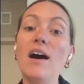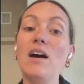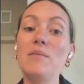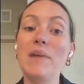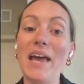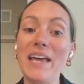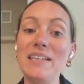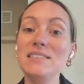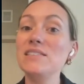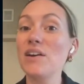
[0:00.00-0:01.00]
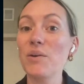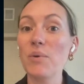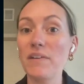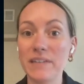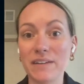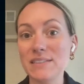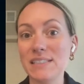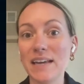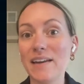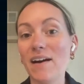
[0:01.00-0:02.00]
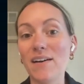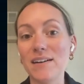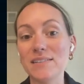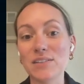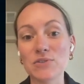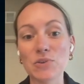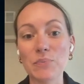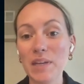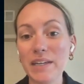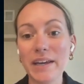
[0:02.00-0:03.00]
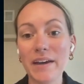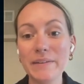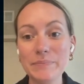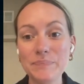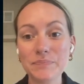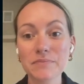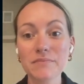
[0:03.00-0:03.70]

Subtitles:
And we'll announce it on social media.